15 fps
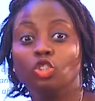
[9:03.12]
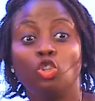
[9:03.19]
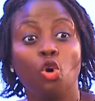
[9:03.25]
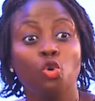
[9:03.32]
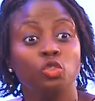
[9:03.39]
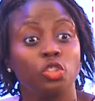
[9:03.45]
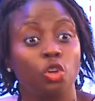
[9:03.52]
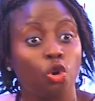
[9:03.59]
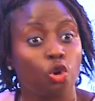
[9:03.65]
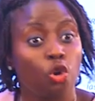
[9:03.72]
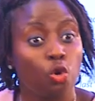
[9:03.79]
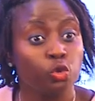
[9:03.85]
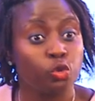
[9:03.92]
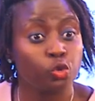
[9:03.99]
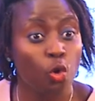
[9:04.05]
Don't
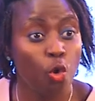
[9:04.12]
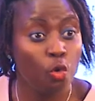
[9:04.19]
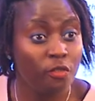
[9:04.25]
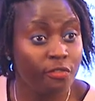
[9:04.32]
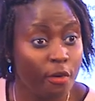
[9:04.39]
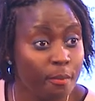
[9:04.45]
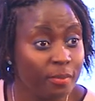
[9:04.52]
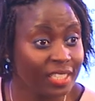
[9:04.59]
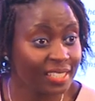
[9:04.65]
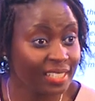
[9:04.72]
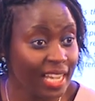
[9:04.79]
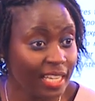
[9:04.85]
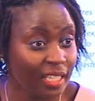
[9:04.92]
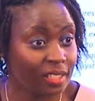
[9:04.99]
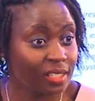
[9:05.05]
gloss over
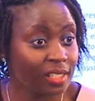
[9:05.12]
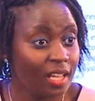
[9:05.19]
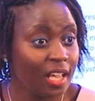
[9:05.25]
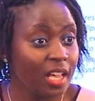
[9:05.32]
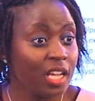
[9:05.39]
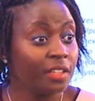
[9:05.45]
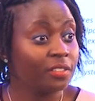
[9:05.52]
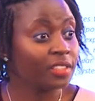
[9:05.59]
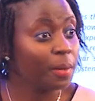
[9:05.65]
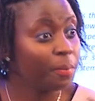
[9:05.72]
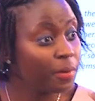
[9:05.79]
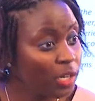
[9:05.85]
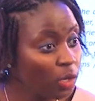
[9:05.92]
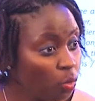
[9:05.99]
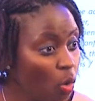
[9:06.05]
mistakes. If
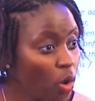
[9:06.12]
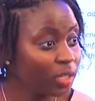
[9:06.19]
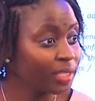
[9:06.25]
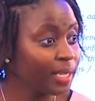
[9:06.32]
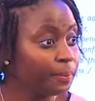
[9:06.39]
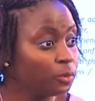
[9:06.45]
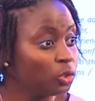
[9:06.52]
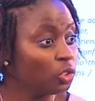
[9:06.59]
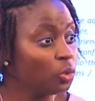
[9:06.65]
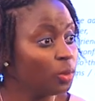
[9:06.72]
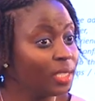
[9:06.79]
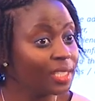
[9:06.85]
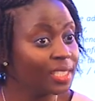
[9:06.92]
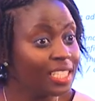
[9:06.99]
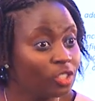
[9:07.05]
somebody walks up to
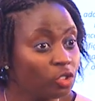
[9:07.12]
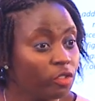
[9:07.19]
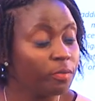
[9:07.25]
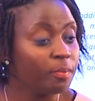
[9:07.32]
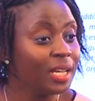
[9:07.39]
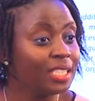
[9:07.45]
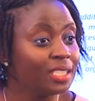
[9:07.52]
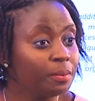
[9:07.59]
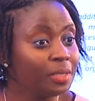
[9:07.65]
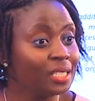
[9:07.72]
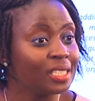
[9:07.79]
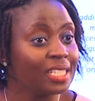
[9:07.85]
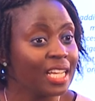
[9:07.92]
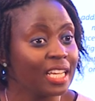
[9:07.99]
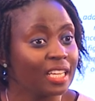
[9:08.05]
you and says you've made a
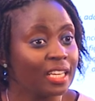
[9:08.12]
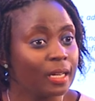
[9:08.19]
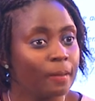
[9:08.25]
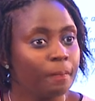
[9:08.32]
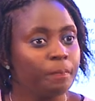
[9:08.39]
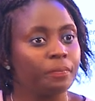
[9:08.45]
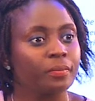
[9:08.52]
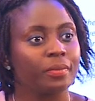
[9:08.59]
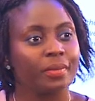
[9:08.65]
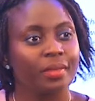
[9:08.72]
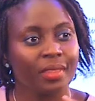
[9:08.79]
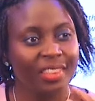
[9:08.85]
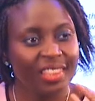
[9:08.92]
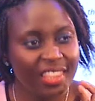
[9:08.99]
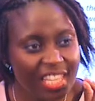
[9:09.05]
mistake,
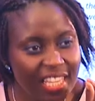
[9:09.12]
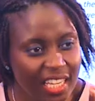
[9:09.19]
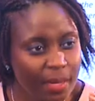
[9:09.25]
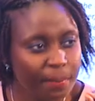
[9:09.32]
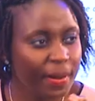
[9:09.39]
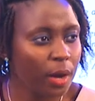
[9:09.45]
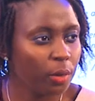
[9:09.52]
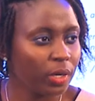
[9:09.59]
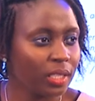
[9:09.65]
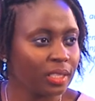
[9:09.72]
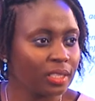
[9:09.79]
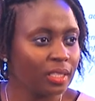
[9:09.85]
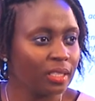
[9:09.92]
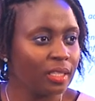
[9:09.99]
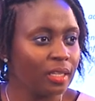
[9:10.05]
think about
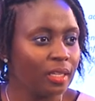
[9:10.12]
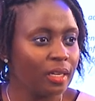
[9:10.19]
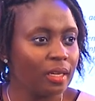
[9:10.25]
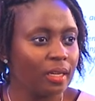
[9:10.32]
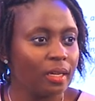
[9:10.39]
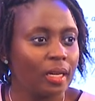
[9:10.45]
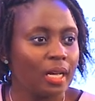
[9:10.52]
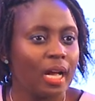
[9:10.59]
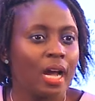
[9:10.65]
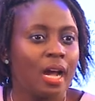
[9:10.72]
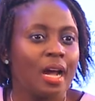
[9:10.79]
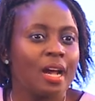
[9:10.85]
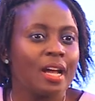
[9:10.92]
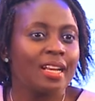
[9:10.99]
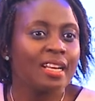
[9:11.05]
it.
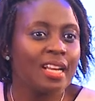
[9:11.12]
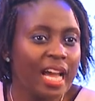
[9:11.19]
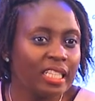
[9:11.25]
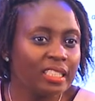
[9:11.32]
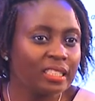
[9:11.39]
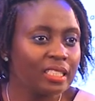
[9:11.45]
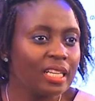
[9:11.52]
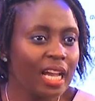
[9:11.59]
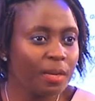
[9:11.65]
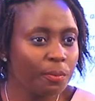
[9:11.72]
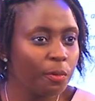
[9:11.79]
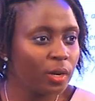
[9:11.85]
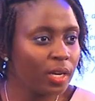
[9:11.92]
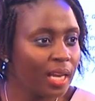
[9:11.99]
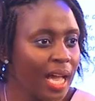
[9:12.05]

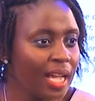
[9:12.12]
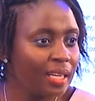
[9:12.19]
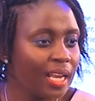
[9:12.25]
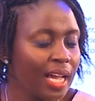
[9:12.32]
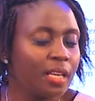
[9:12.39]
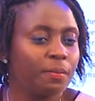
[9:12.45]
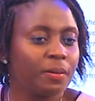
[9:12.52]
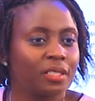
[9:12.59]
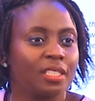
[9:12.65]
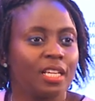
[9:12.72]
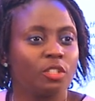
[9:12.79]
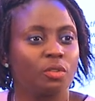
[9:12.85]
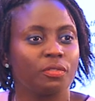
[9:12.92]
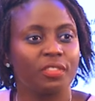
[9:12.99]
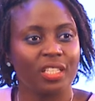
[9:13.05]

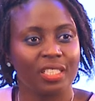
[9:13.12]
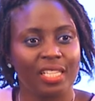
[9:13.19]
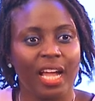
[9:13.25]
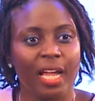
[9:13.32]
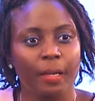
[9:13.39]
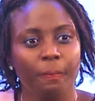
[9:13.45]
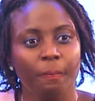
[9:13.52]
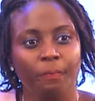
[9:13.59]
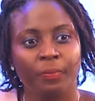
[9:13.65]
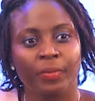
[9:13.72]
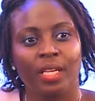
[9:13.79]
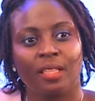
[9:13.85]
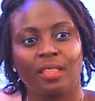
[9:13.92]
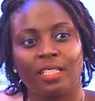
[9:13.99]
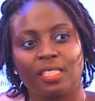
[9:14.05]
99.99% of the time,
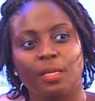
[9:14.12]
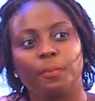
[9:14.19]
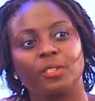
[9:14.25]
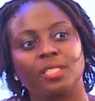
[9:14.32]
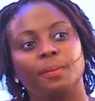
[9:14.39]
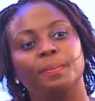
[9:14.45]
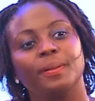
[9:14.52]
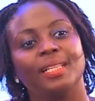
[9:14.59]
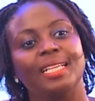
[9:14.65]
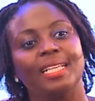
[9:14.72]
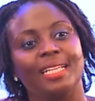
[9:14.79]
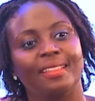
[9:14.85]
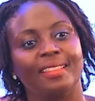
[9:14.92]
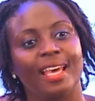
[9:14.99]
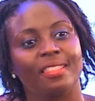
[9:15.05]
there's a
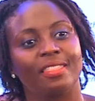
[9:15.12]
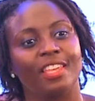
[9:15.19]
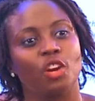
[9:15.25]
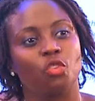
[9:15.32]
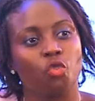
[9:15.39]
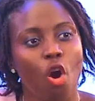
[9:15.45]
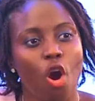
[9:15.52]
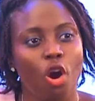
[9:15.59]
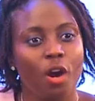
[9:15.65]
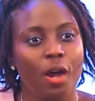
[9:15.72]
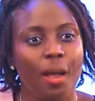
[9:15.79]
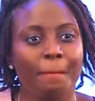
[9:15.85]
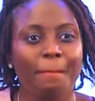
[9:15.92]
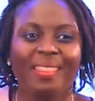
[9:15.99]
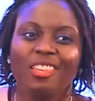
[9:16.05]
possibility that they're wrong,
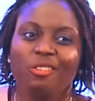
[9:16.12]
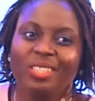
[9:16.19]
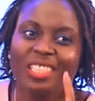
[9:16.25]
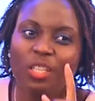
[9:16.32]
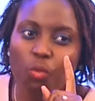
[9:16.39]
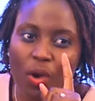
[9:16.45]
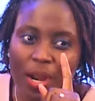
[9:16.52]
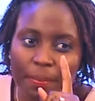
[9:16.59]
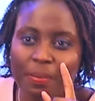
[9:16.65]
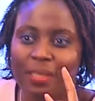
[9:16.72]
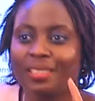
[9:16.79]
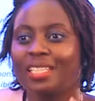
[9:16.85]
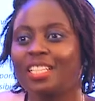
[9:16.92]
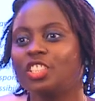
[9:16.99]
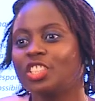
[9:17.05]
but there is a 1%
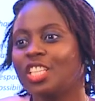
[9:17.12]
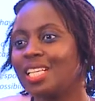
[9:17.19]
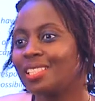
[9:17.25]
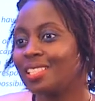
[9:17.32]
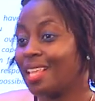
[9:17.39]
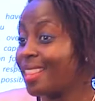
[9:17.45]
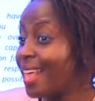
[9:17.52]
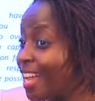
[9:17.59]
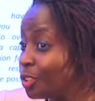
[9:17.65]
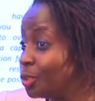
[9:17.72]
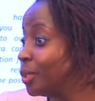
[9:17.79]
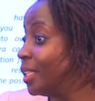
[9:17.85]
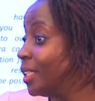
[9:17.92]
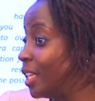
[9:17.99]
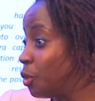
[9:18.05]
chance that
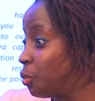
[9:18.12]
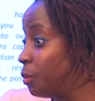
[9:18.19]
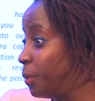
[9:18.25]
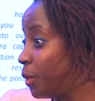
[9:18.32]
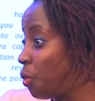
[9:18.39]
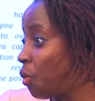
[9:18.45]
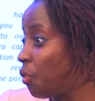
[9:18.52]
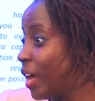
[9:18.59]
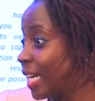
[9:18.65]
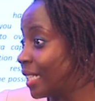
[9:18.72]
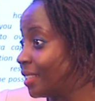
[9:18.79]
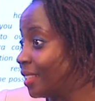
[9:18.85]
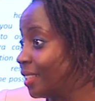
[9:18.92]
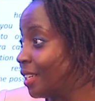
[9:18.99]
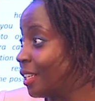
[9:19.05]
actually they could be
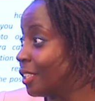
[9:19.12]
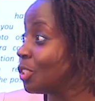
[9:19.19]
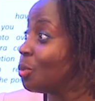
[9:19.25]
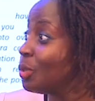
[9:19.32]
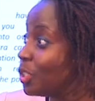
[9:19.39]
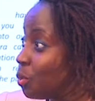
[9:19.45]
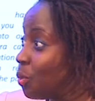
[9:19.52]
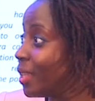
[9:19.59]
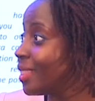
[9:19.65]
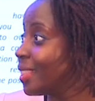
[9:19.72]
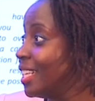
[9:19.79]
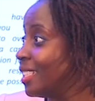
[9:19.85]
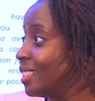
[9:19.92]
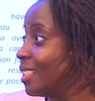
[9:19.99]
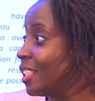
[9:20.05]
correct. So it's worth
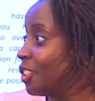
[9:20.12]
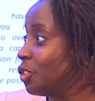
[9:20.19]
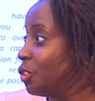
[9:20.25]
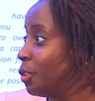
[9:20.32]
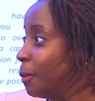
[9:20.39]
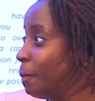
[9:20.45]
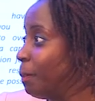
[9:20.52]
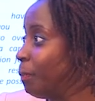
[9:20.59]
listening to.